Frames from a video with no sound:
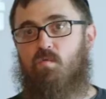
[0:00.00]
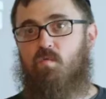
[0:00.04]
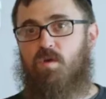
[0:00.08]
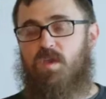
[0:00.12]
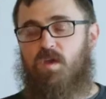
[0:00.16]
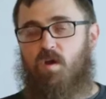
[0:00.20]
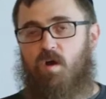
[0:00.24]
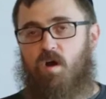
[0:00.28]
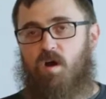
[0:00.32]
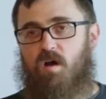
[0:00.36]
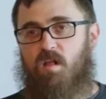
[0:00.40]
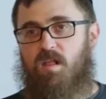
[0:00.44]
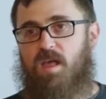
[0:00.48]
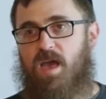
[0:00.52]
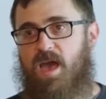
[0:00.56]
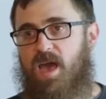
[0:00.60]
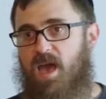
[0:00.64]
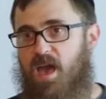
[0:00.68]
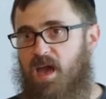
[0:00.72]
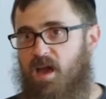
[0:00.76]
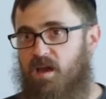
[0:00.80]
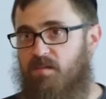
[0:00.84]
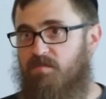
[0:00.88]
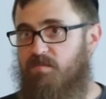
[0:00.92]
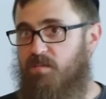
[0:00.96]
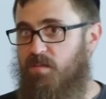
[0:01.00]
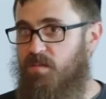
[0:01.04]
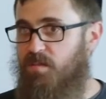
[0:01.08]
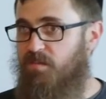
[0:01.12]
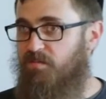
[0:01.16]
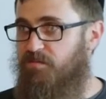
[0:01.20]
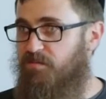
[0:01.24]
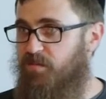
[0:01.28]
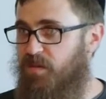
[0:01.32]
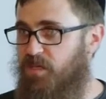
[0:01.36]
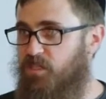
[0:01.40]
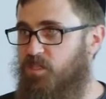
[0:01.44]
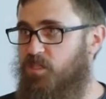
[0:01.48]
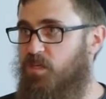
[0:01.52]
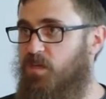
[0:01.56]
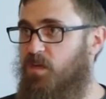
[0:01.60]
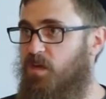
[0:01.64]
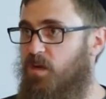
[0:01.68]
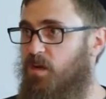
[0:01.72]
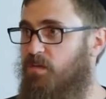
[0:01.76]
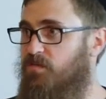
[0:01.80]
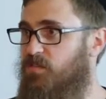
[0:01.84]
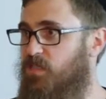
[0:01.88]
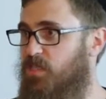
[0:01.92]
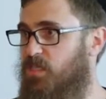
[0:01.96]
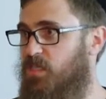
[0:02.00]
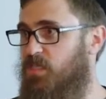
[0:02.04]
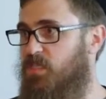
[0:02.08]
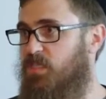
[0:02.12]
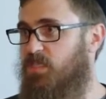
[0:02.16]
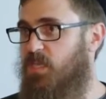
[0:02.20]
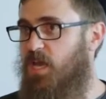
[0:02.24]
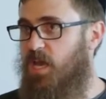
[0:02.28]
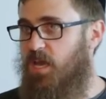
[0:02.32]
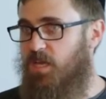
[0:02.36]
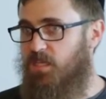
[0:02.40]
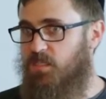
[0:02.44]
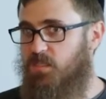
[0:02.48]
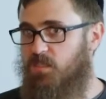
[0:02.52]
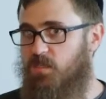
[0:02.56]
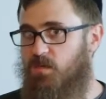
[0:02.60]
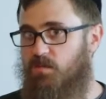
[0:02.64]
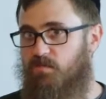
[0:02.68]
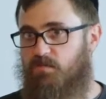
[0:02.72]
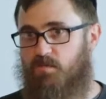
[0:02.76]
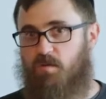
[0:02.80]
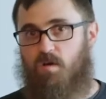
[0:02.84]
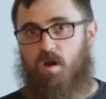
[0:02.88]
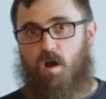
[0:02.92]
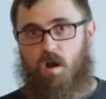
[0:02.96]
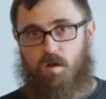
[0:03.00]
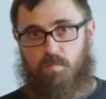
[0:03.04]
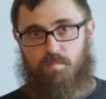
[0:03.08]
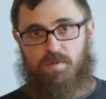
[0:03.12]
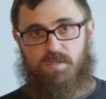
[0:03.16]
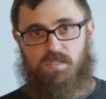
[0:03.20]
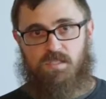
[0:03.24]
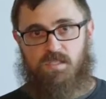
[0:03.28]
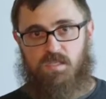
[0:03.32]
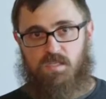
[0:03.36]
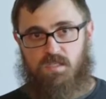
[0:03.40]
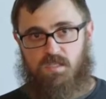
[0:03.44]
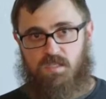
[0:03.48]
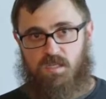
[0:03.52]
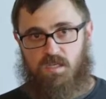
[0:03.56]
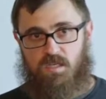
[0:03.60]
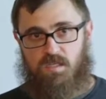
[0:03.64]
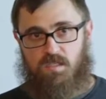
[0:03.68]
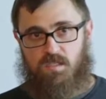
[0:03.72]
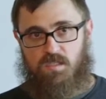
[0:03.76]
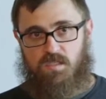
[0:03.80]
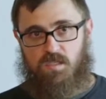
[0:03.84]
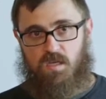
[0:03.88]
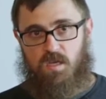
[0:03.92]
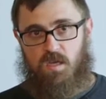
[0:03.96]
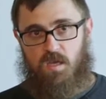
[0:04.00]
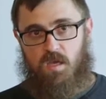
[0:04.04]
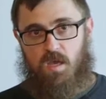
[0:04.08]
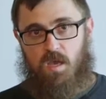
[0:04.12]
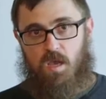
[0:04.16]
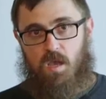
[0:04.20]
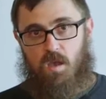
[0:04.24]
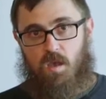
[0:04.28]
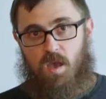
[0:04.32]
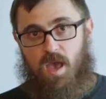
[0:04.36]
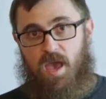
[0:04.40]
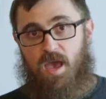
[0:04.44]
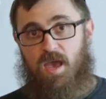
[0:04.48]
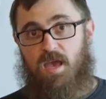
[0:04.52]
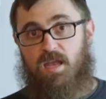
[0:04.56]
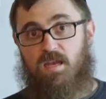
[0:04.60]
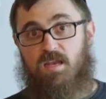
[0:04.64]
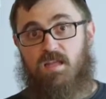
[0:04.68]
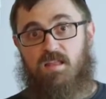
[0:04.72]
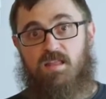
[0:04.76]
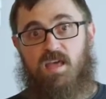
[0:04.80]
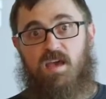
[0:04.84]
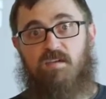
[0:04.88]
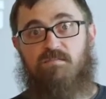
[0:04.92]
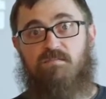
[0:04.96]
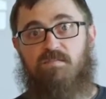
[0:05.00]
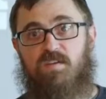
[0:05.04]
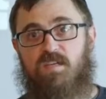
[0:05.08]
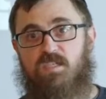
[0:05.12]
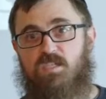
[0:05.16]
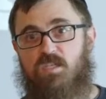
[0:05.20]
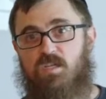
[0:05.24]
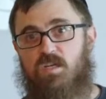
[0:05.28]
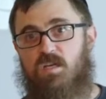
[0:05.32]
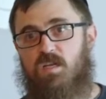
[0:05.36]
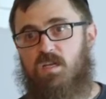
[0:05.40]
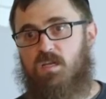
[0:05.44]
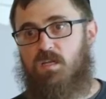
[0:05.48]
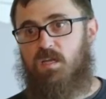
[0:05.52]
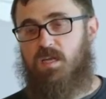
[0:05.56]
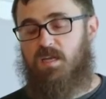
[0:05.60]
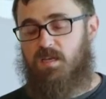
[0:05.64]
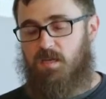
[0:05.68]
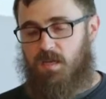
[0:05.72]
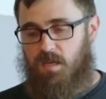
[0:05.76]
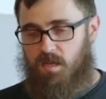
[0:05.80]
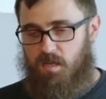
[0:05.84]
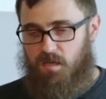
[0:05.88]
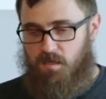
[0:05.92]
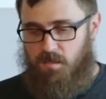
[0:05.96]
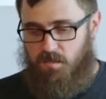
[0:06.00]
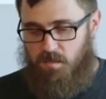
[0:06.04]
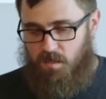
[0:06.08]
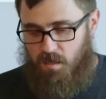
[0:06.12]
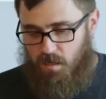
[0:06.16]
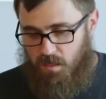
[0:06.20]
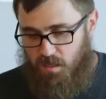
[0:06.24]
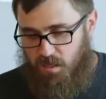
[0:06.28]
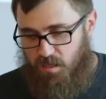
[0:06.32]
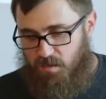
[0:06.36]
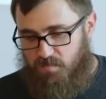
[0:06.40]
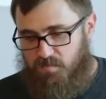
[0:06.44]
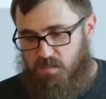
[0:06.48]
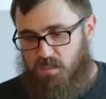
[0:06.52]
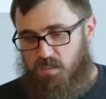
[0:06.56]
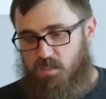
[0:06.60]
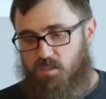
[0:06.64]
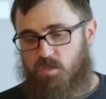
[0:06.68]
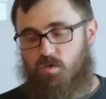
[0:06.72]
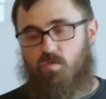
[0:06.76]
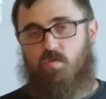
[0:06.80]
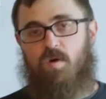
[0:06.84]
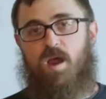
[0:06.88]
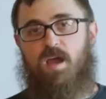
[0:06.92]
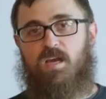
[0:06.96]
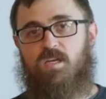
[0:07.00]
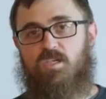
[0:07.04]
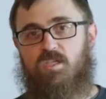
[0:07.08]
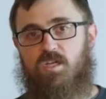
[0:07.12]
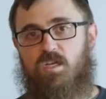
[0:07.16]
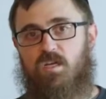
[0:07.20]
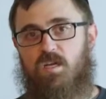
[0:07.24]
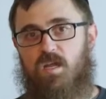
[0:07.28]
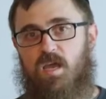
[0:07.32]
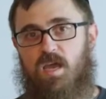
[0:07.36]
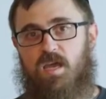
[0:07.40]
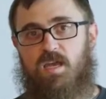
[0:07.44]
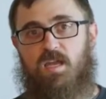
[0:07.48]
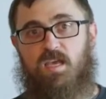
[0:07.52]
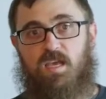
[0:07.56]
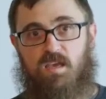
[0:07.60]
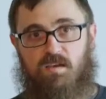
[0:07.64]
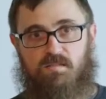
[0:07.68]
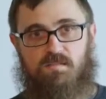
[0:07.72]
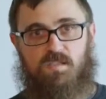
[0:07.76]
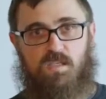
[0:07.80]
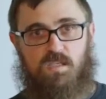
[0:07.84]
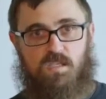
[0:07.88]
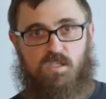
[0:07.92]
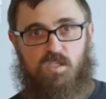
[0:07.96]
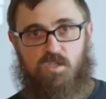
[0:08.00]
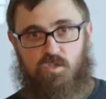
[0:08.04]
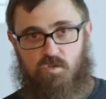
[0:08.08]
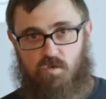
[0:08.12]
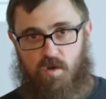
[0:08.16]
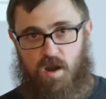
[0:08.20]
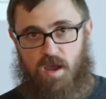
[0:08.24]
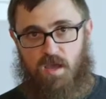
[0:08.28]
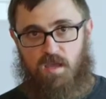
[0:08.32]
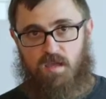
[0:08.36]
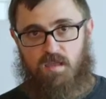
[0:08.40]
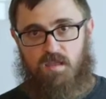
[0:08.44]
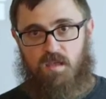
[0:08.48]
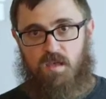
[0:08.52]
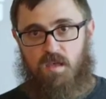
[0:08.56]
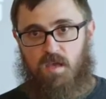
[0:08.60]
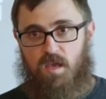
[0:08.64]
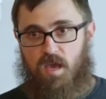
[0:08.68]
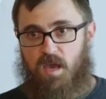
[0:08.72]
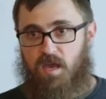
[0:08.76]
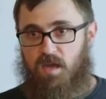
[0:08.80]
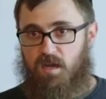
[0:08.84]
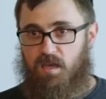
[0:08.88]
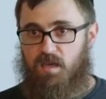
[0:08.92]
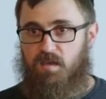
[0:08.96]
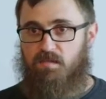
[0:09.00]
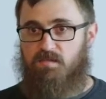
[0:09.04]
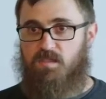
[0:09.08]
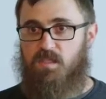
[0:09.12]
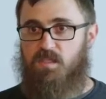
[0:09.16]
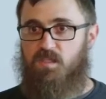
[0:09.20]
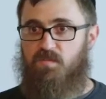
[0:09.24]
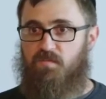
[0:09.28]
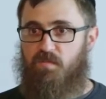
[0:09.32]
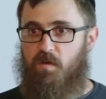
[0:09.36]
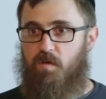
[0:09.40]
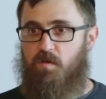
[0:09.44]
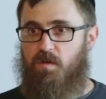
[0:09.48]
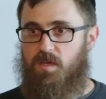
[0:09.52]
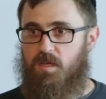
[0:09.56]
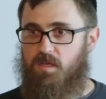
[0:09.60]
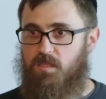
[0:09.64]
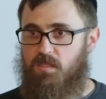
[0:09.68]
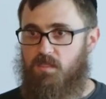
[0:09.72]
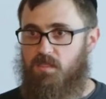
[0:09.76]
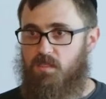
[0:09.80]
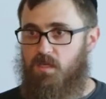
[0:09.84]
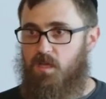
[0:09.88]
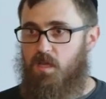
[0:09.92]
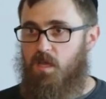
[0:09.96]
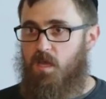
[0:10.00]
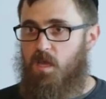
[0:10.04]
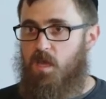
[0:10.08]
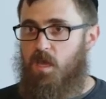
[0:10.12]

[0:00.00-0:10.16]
we all have the vision of success for our businesses, and that vision, it gives us direction, and it gives us strength, and it gives us focus.